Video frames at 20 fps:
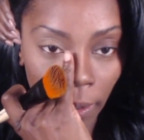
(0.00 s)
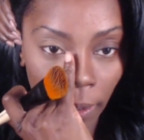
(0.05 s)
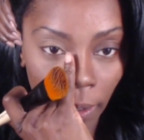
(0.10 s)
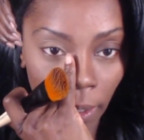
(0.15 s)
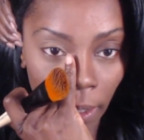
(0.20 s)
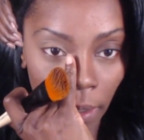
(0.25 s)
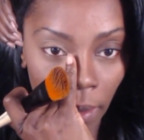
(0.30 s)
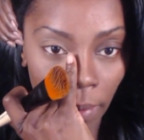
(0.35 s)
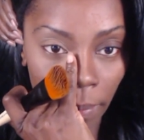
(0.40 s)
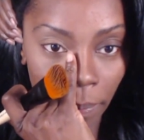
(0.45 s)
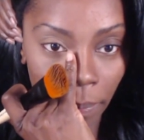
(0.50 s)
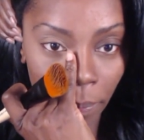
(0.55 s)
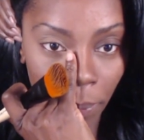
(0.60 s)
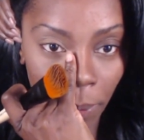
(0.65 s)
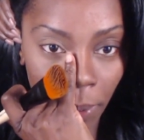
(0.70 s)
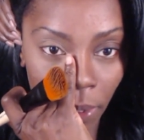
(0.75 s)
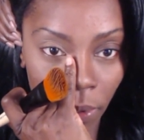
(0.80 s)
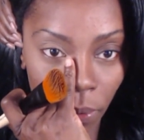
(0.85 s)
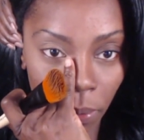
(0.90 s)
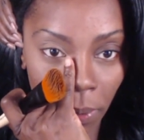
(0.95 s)

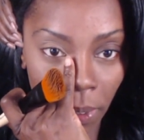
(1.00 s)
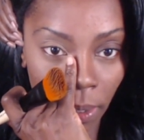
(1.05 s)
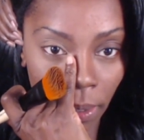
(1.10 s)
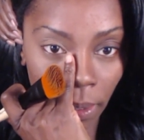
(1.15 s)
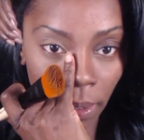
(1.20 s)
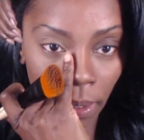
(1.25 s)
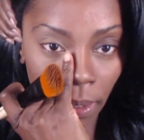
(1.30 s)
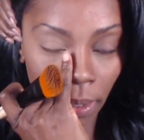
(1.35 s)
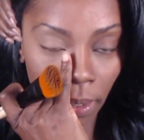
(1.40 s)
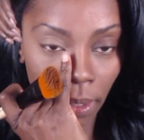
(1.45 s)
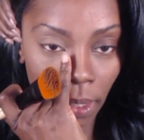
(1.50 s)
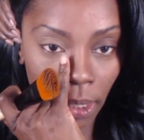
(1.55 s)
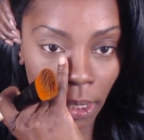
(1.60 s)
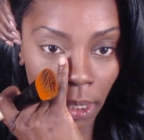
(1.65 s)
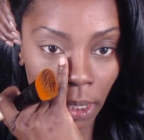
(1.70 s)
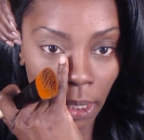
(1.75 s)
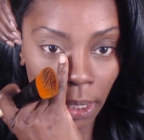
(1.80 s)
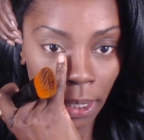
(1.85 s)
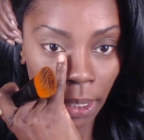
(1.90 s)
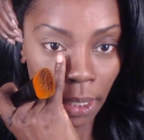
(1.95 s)
between
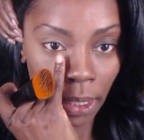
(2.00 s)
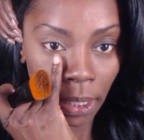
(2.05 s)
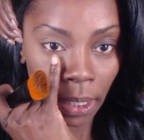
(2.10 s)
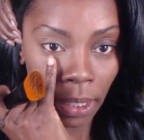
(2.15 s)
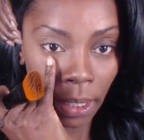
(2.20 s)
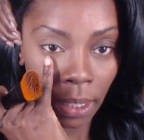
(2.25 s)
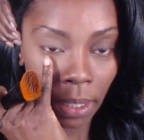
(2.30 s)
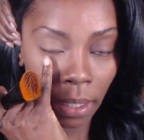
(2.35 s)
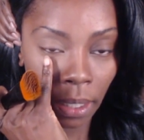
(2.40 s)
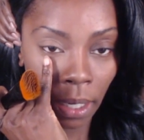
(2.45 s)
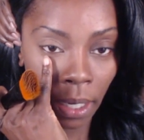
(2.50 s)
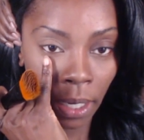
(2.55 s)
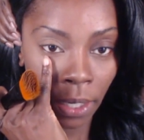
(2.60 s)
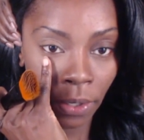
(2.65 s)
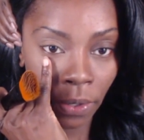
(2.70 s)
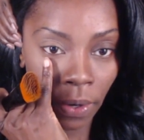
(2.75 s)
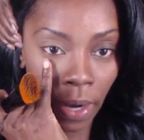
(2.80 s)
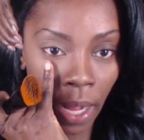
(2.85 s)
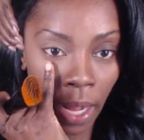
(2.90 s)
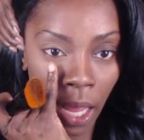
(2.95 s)
the
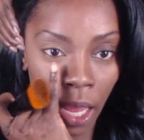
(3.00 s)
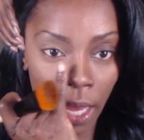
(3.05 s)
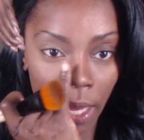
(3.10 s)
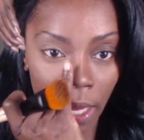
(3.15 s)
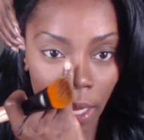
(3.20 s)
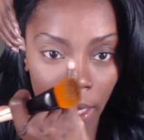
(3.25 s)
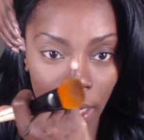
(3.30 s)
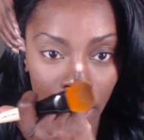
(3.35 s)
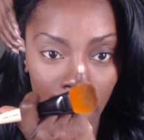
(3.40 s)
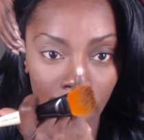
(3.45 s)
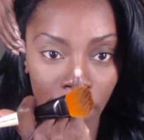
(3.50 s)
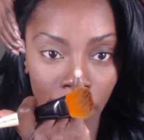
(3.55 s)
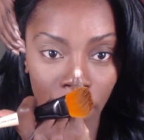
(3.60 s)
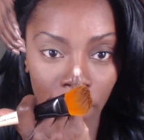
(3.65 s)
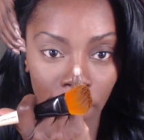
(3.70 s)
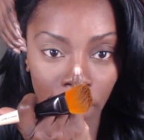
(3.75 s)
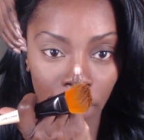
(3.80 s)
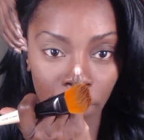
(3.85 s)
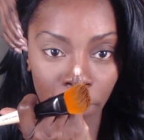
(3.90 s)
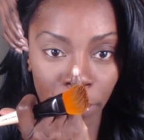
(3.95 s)
under eye and
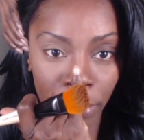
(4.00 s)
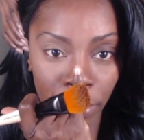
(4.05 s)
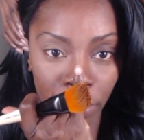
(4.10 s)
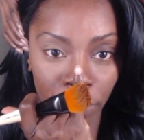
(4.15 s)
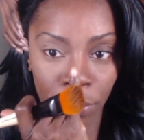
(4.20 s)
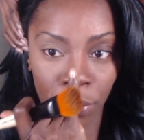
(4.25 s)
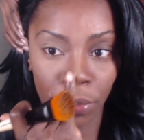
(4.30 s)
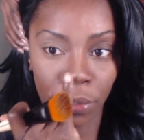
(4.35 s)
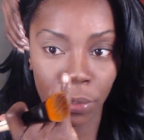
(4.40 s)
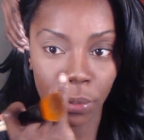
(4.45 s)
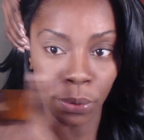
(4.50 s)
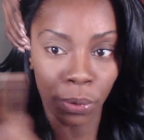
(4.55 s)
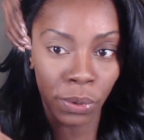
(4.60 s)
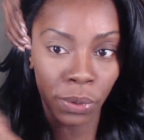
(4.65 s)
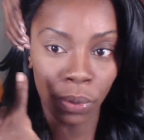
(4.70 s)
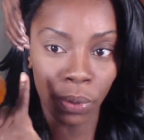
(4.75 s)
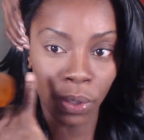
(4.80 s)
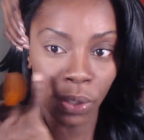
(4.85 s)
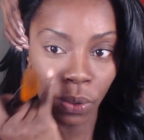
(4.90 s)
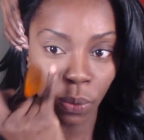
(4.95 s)
the bridge of your nose,
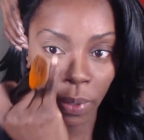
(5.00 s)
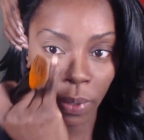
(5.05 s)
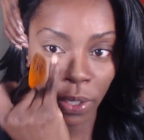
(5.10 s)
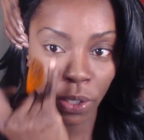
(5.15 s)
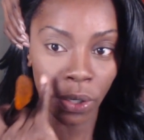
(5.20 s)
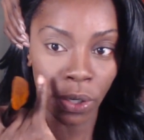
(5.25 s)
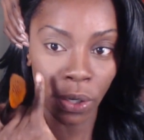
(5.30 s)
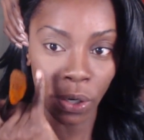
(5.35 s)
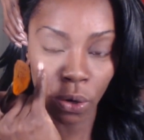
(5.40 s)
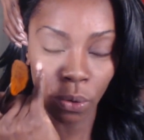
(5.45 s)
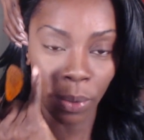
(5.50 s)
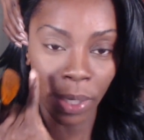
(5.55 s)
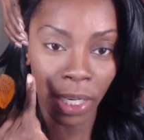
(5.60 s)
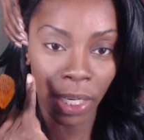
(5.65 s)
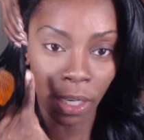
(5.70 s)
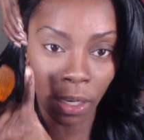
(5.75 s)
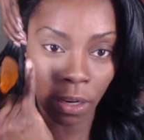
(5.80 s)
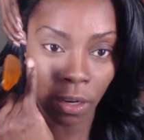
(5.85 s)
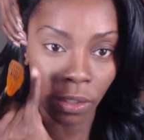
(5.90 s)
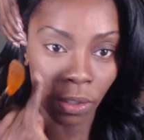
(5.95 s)
so this way you can go in
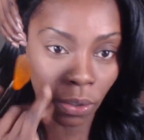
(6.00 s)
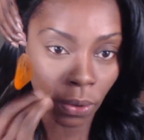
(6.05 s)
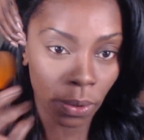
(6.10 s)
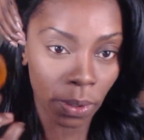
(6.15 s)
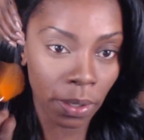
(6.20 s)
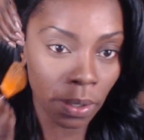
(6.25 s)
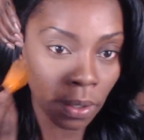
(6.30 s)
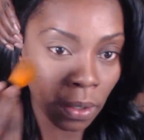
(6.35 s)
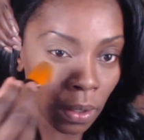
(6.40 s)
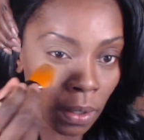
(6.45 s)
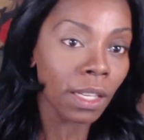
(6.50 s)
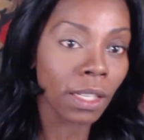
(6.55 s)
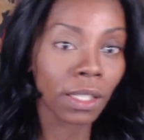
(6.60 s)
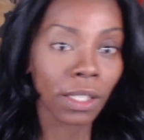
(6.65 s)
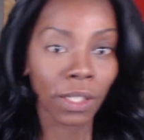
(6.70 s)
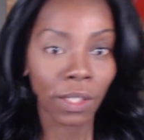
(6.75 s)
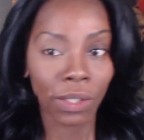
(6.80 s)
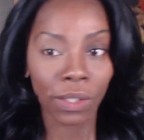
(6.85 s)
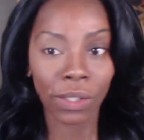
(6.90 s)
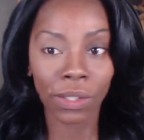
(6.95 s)
and contour.
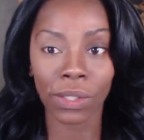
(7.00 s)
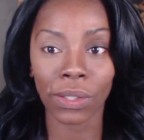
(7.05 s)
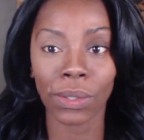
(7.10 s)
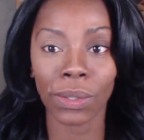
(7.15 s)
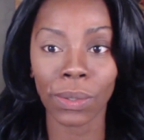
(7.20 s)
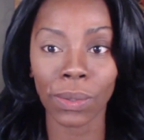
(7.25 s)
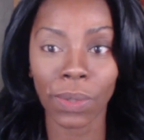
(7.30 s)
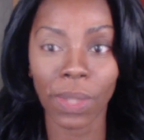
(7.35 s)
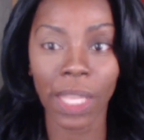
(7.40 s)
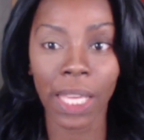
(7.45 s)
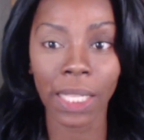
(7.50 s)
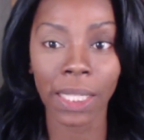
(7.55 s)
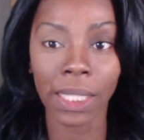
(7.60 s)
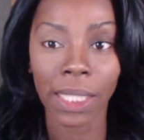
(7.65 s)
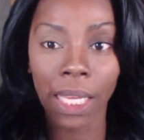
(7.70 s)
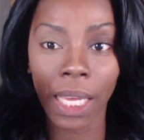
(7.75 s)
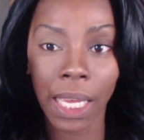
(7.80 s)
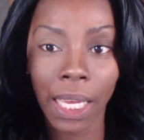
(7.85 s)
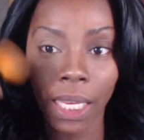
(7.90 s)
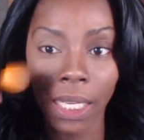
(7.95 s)
So that
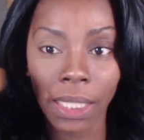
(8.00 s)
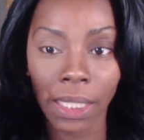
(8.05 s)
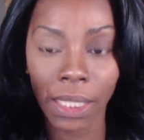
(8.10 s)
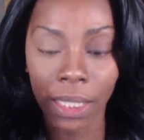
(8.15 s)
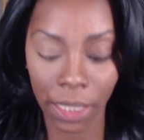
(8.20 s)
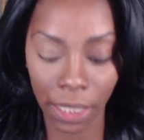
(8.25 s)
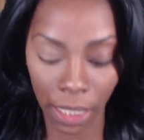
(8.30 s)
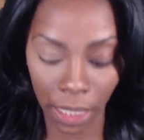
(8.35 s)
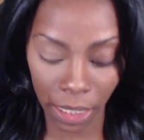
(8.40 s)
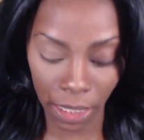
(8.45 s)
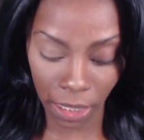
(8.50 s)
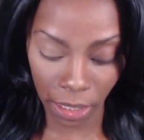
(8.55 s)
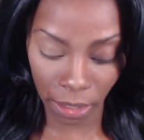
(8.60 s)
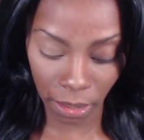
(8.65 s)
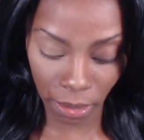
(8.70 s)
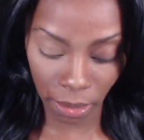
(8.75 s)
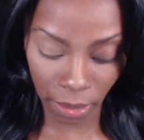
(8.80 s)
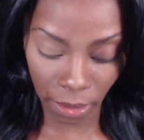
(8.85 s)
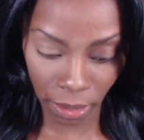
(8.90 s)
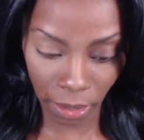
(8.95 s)
side done.
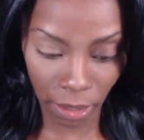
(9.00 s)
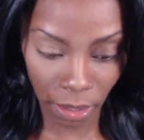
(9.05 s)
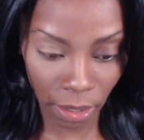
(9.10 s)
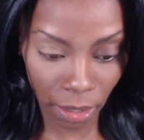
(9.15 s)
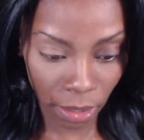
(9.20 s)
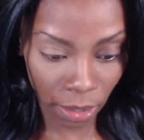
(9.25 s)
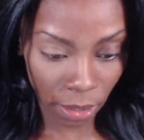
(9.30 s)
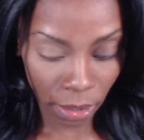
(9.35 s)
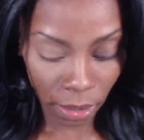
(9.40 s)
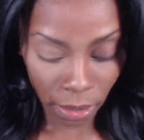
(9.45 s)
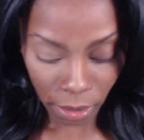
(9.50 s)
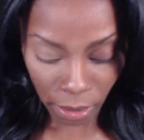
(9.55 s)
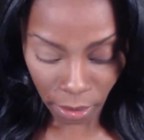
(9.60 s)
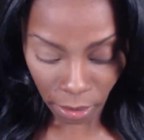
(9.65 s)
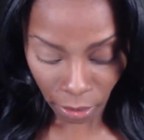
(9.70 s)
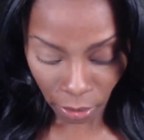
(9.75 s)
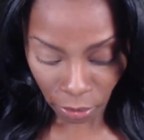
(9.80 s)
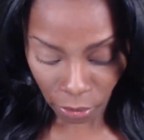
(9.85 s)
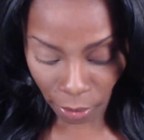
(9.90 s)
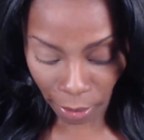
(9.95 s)

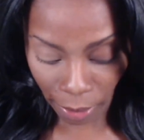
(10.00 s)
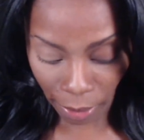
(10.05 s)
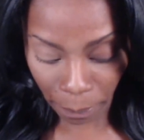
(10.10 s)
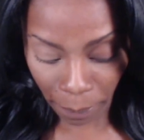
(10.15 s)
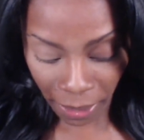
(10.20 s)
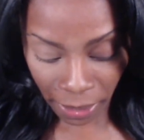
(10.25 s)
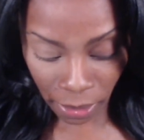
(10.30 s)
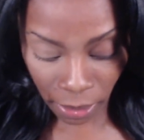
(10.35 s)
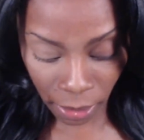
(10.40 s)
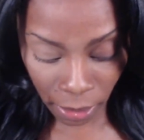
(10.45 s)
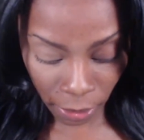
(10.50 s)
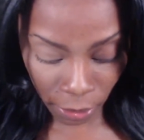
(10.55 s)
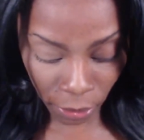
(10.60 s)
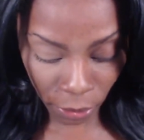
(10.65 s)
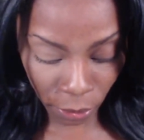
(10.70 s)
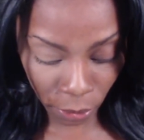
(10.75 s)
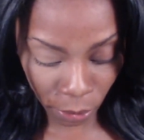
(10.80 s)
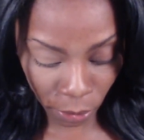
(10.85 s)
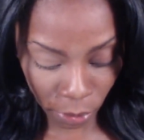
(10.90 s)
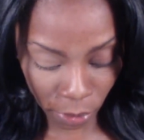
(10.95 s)
So I basically
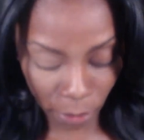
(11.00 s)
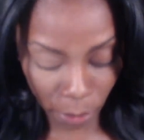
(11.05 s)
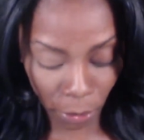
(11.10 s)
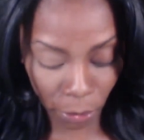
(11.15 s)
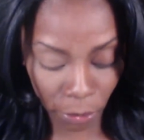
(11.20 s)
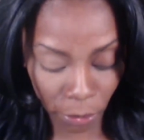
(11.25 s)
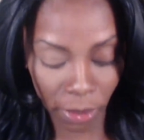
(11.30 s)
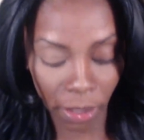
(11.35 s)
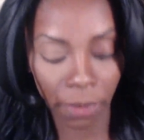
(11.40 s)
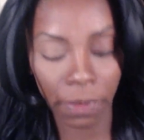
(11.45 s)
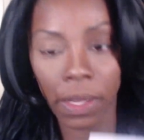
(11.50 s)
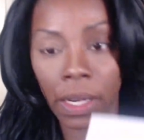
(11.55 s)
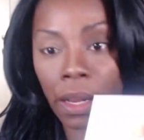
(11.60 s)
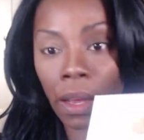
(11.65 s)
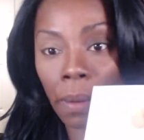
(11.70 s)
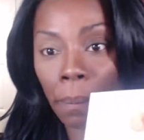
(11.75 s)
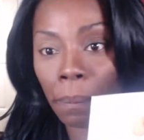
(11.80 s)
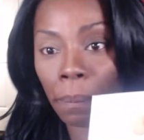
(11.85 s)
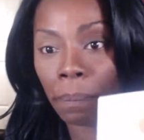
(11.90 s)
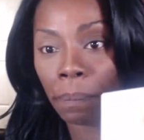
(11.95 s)
used most of it
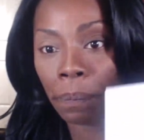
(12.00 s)
up.